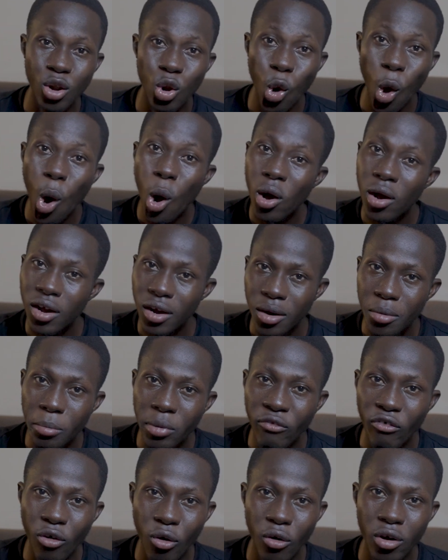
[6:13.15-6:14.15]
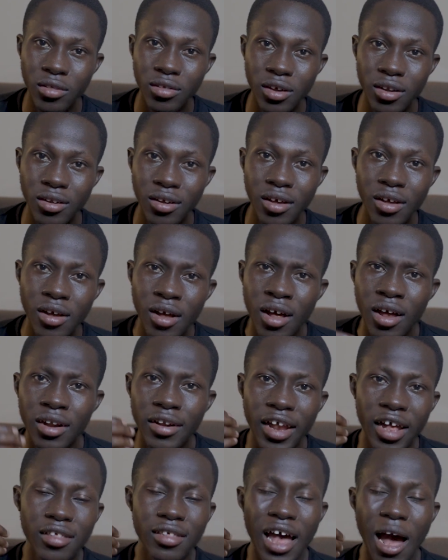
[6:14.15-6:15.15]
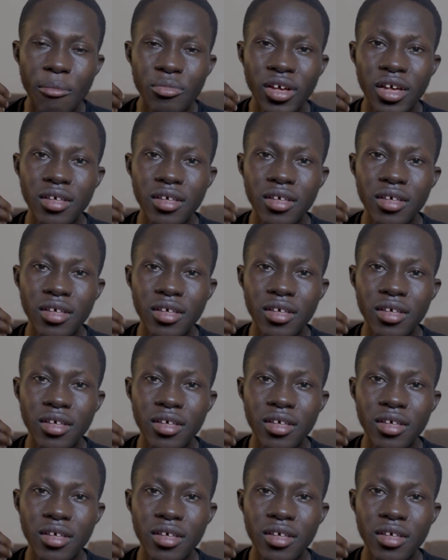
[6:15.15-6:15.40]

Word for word: long been forgotten. That I'm